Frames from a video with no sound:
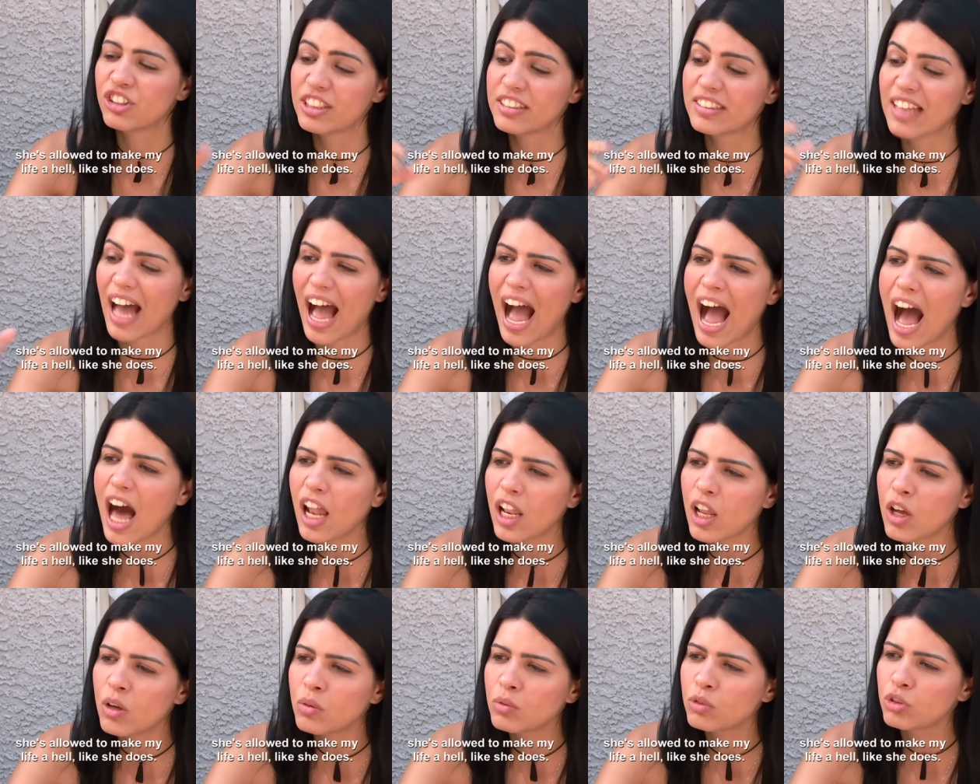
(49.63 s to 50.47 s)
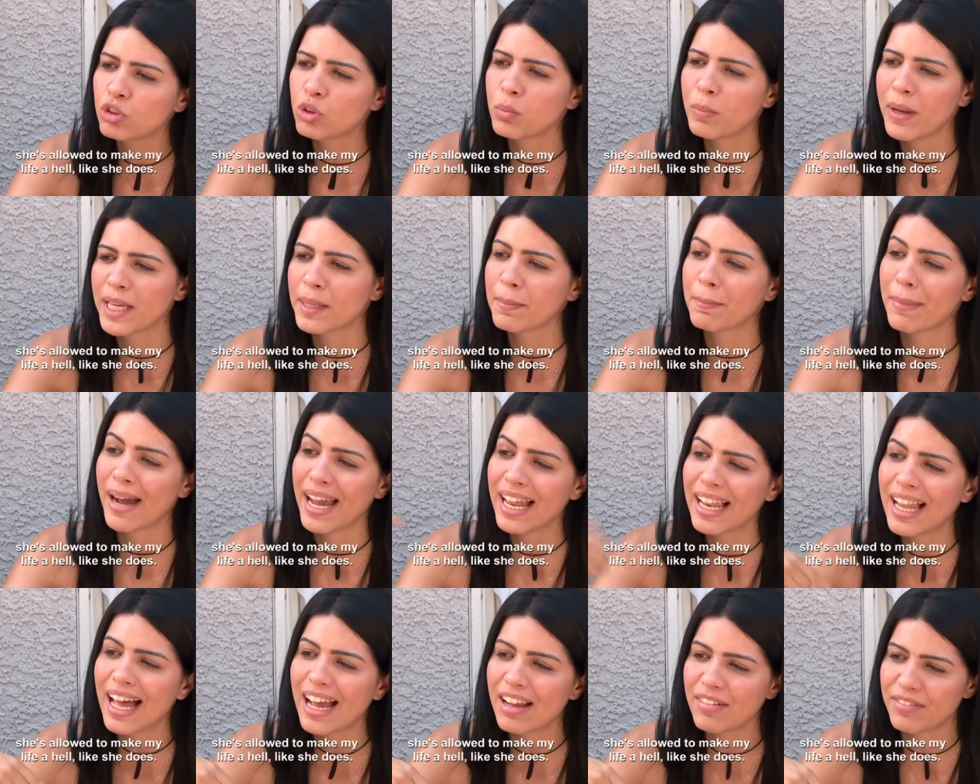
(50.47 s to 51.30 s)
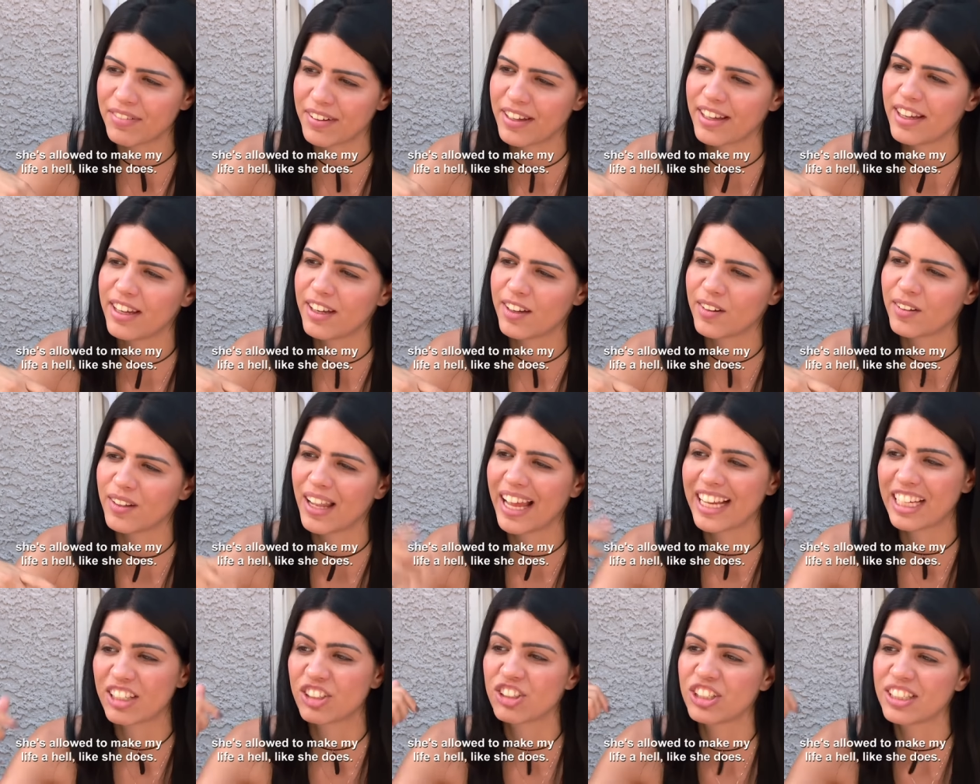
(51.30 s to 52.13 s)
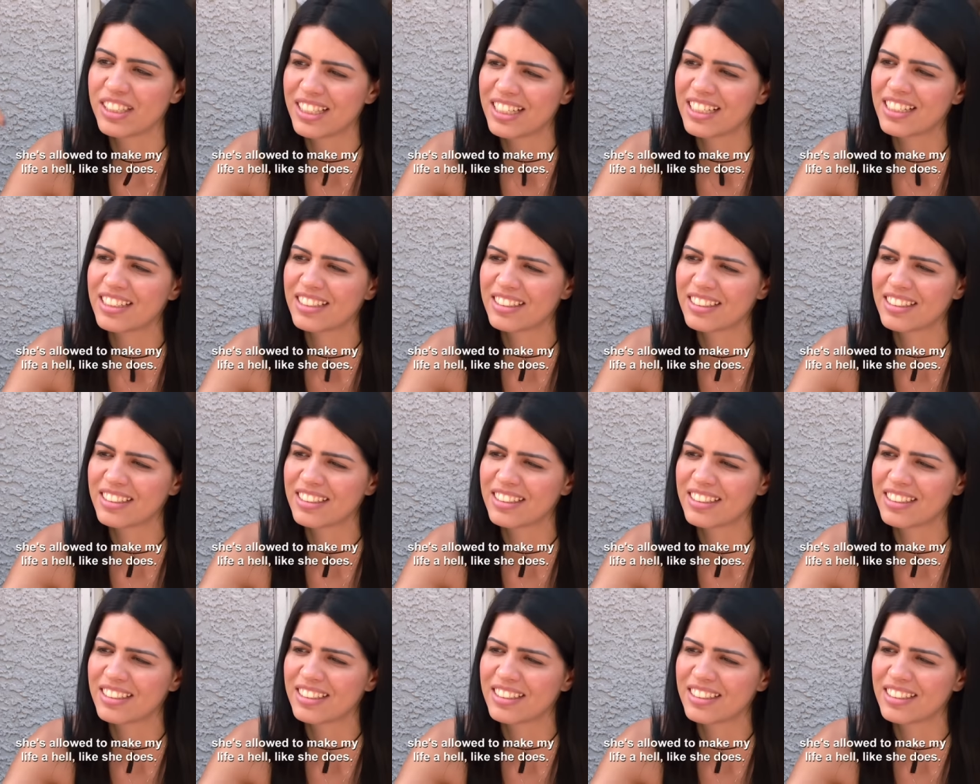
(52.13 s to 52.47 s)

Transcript: she's alone to make my life a hell like she